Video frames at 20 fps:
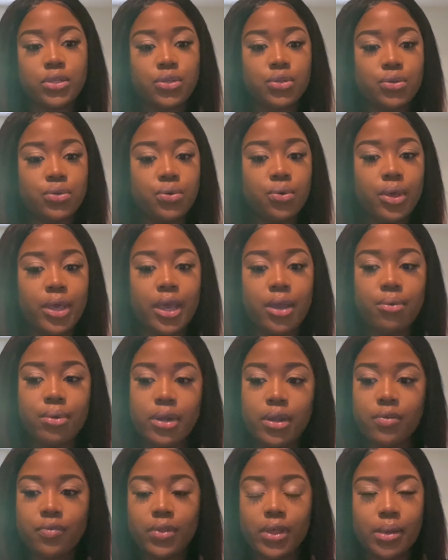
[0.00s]
to get
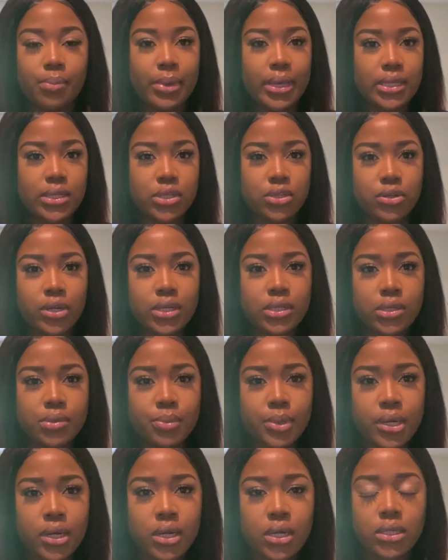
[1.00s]
rid of like my stretch
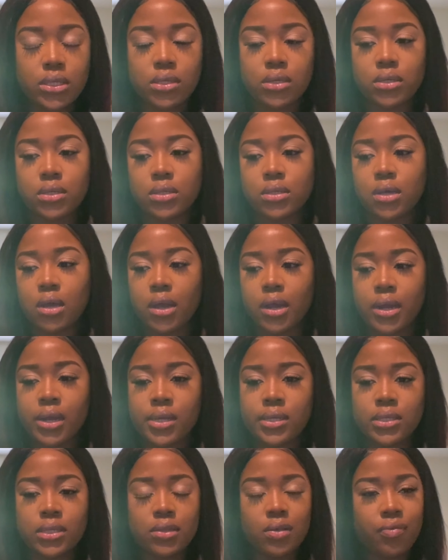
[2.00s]
marks or
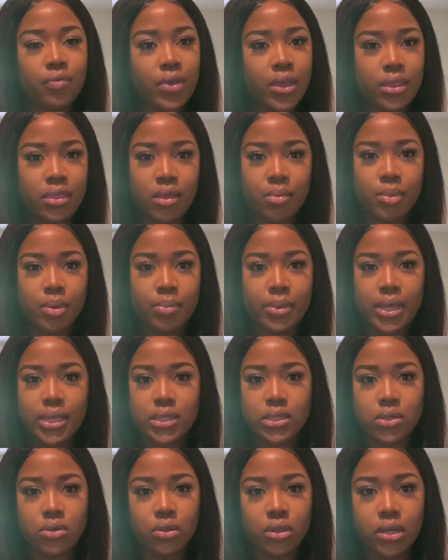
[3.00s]
scars, to fade them a
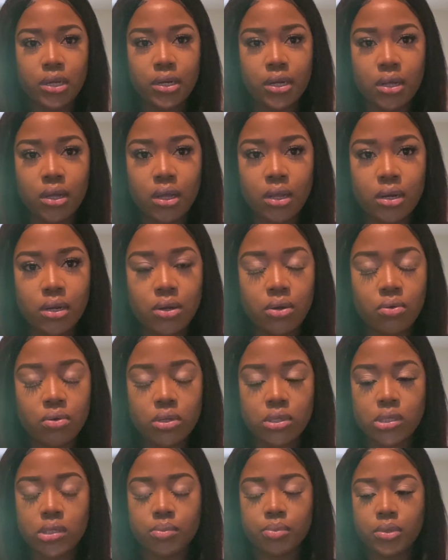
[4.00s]
bit so they're not
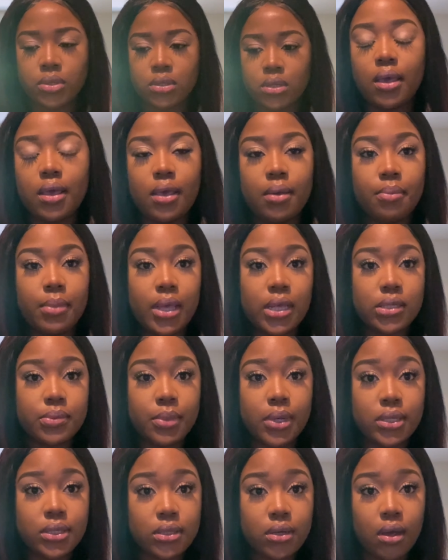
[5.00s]
noticeable. It makes
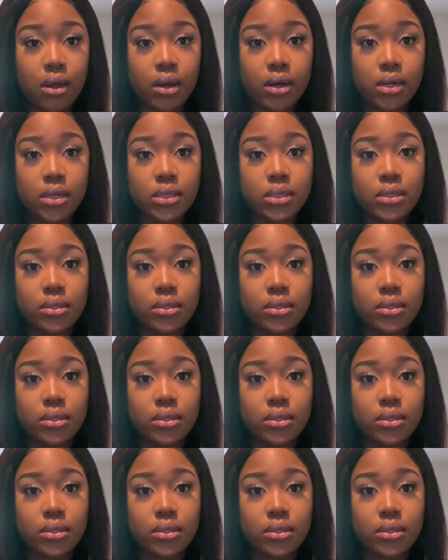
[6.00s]
my scars